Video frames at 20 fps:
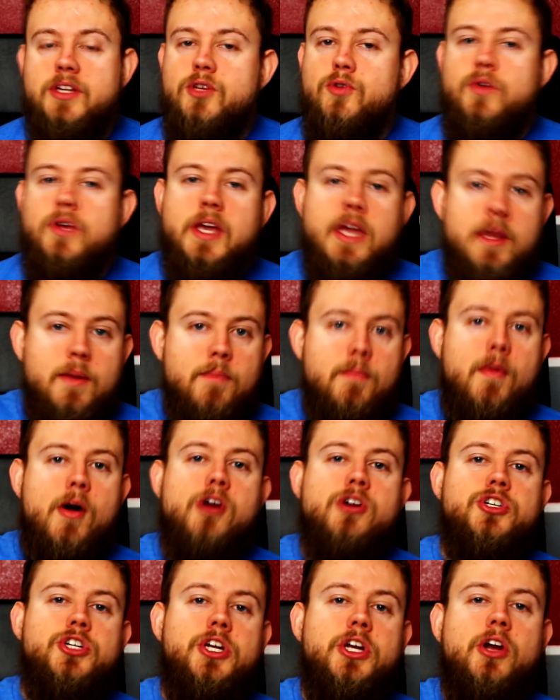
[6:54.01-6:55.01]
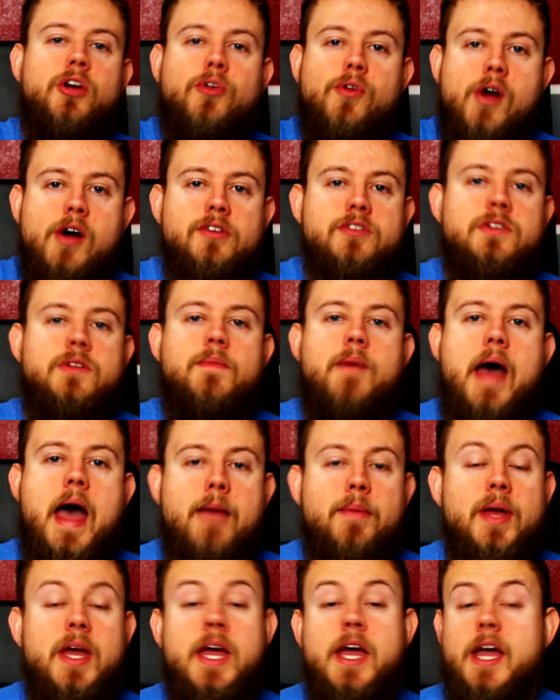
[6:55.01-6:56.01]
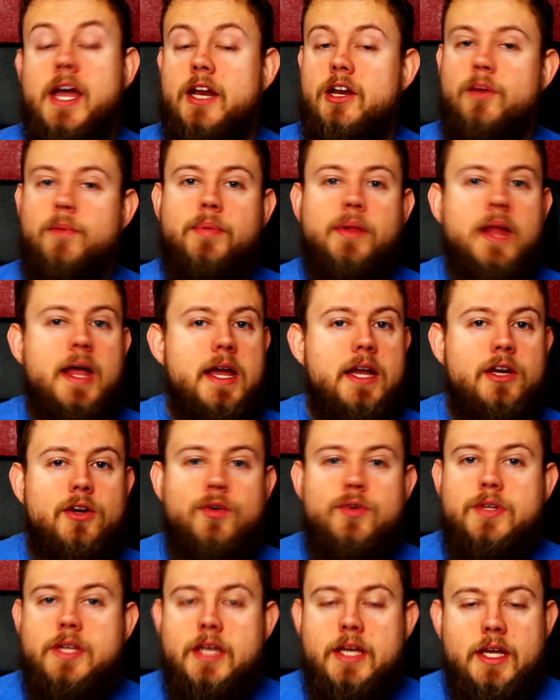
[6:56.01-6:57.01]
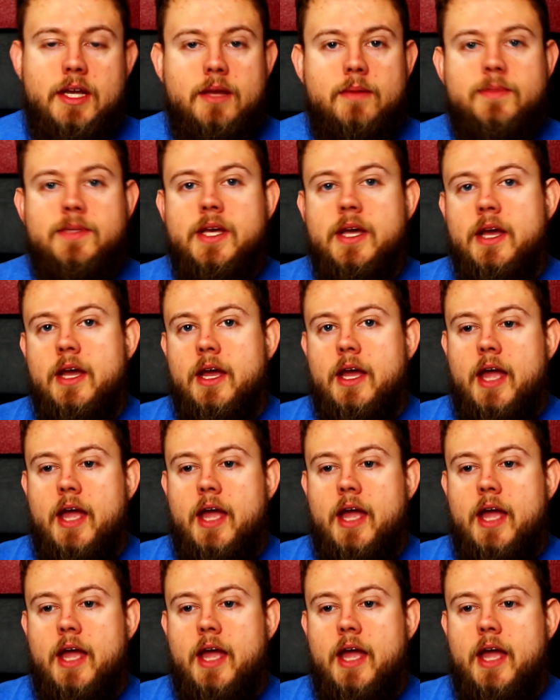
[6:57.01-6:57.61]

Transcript: and you keep marching across the map and you're playing new teams.